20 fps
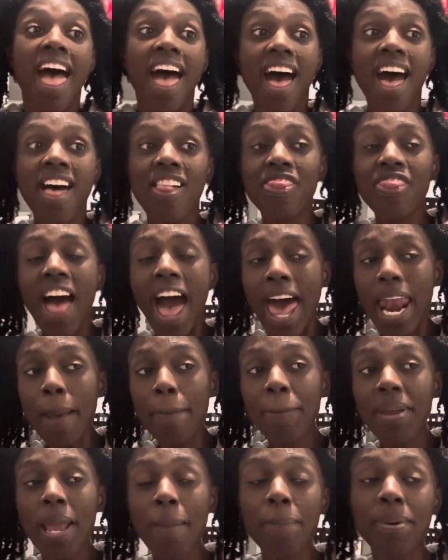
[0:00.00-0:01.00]
A lot of
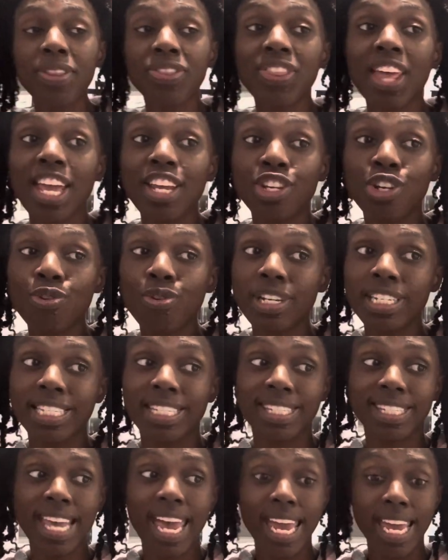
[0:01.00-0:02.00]
people think you can
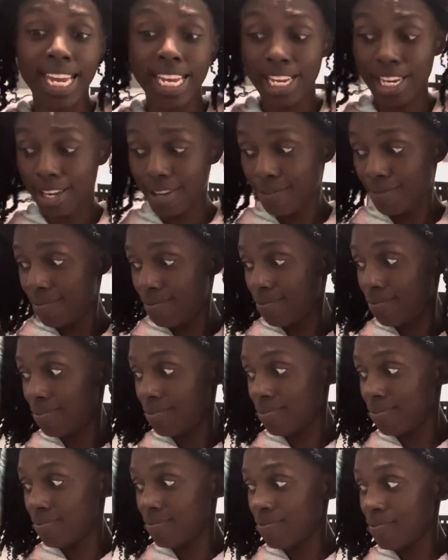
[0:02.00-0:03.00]
sing.
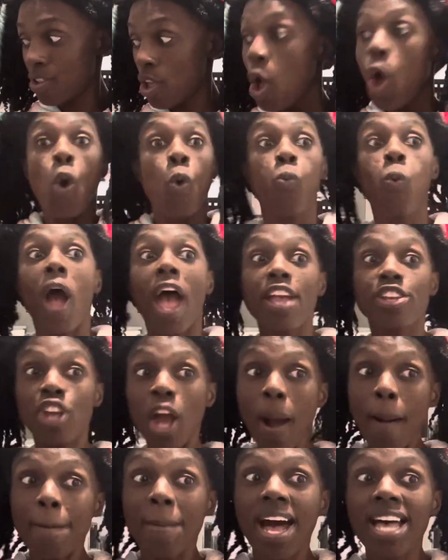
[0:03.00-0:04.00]
Well, you
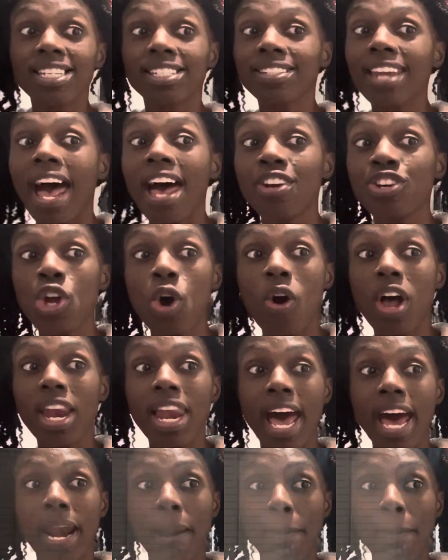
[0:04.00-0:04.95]
must not know a lot